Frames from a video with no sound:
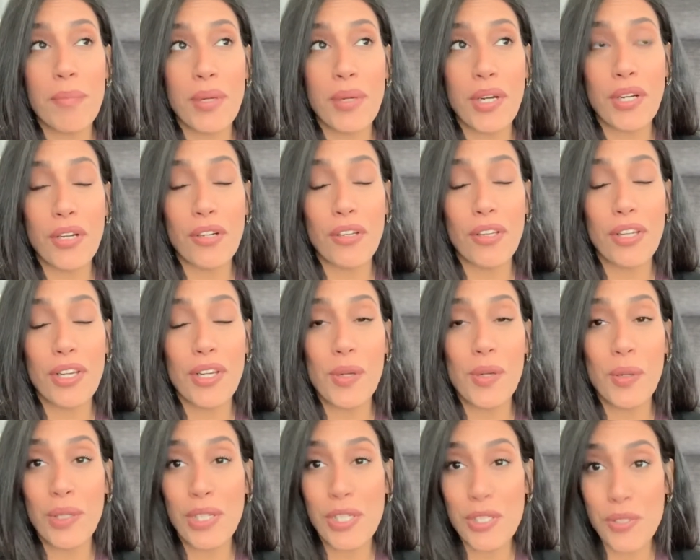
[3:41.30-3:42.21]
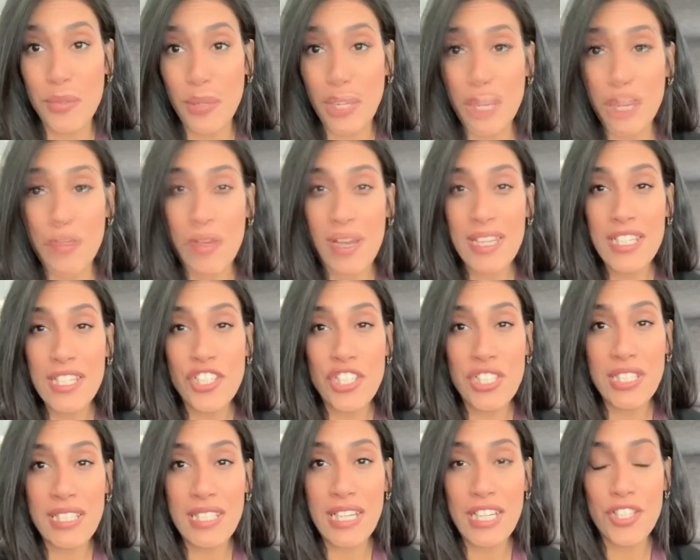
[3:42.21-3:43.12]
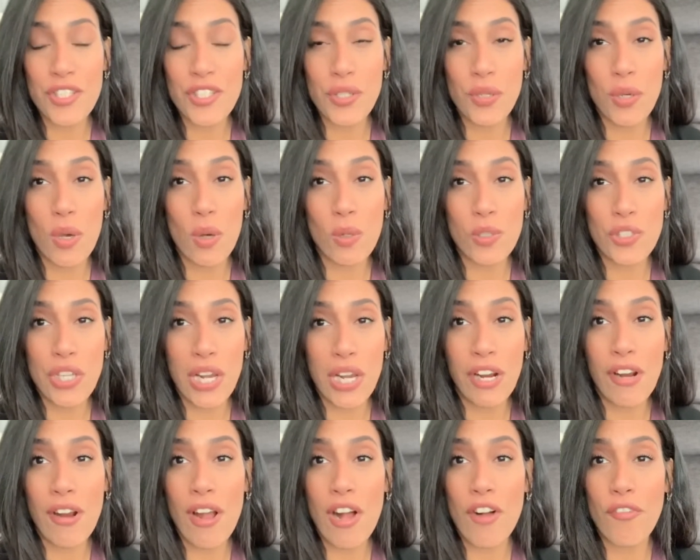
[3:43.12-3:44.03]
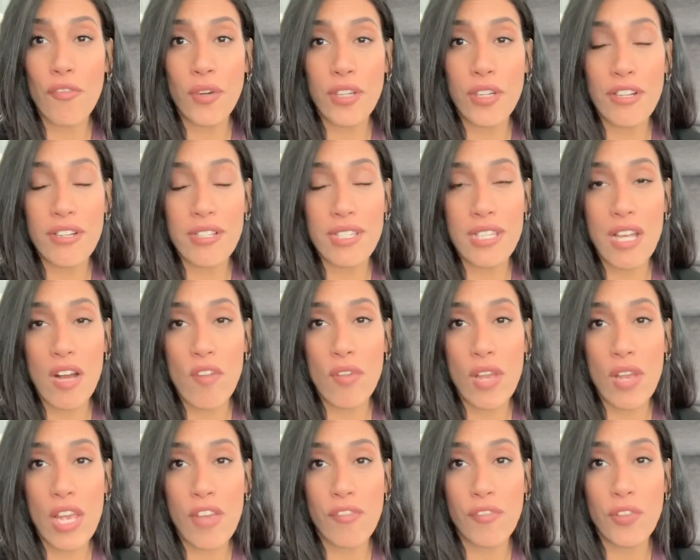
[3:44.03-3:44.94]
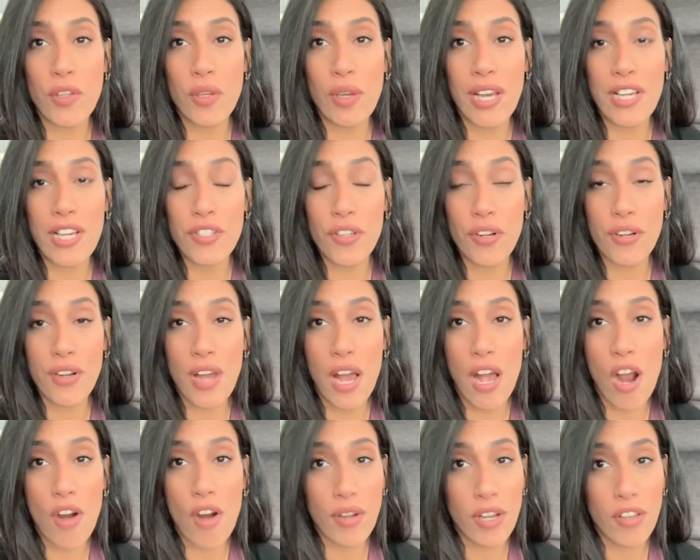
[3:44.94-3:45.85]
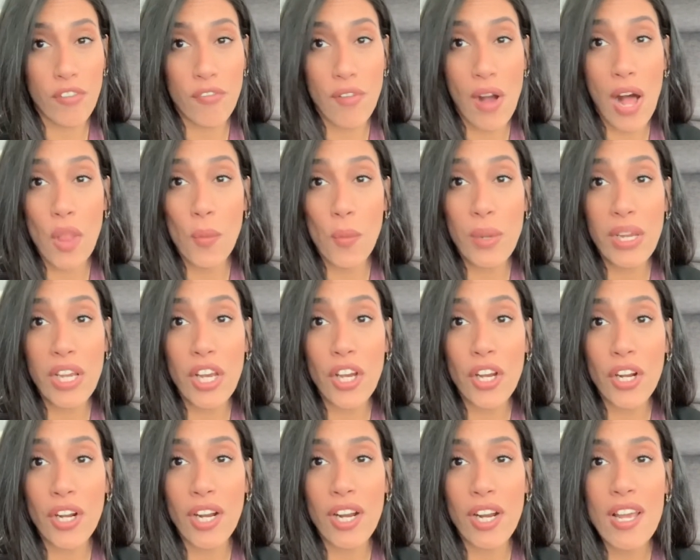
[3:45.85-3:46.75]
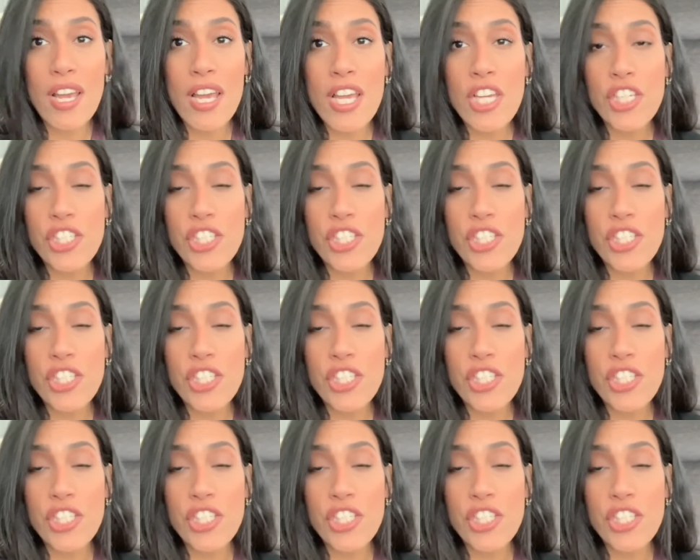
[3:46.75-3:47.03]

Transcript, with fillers: but a girl can only dream. You guys just need to go check her out for yourself if you guys are not already following her.